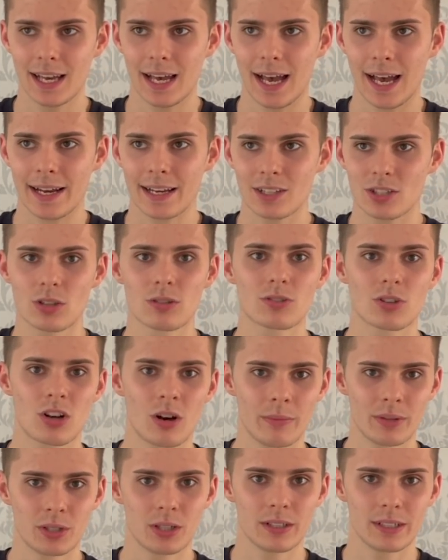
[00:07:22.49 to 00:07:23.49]
And it's also
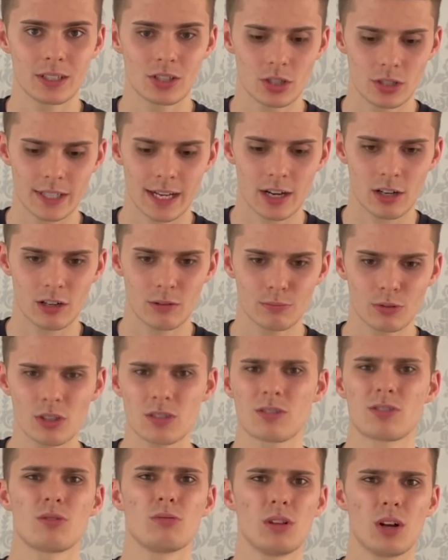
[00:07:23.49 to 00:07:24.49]
common knowledge, Jakob
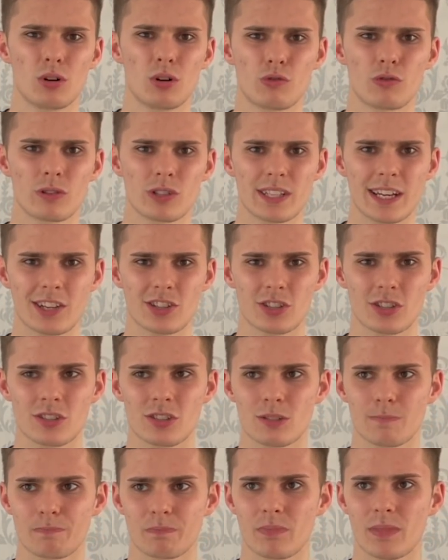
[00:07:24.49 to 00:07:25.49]
doesn't do long run
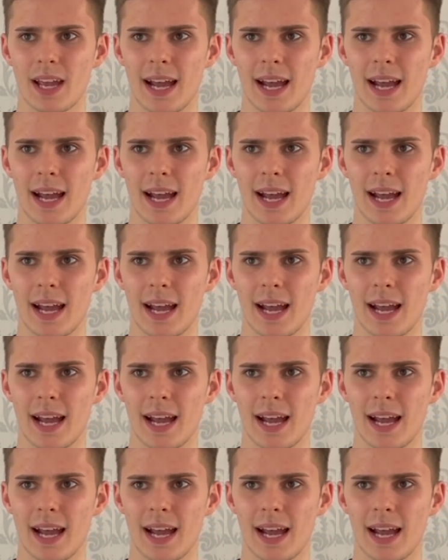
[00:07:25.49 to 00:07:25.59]
sessions